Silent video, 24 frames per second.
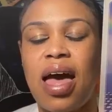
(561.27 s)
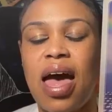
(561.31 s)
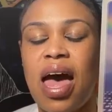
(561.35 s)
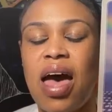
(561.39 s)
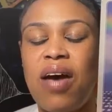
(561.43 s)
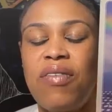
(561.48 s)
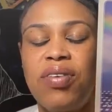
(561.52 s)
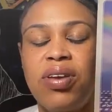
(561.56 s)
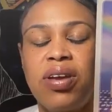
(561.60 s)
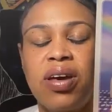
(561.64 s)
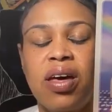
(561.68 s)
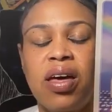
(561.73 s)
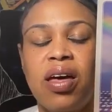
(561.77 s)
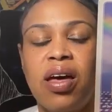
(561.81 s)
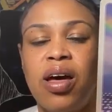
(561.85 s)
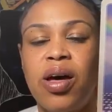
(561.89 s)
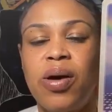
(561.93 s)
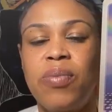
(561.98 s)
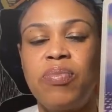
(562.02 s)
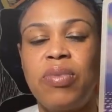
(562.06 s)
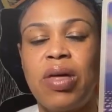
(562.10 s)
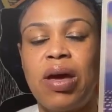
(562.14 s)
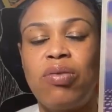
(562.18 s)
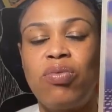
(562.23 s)
having a
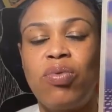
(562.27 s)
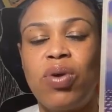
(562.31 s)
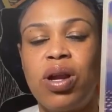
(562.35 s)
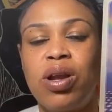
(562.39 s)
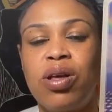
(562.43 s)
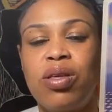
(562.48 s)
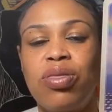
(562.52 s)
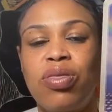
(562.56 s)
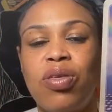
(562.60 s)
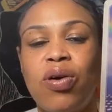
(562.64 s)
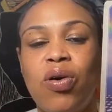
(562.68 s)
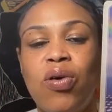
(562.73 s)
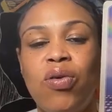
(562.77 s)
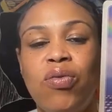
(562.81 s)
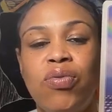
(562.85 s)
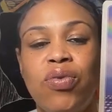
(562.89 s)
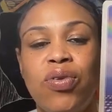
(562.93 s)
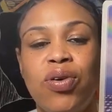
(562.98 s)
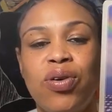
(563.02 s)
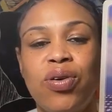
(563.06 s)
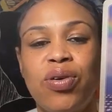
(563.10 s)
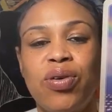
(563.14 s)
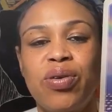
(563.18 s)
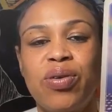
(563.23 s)
cup that runneth
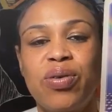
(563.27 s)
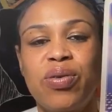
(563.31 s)
over,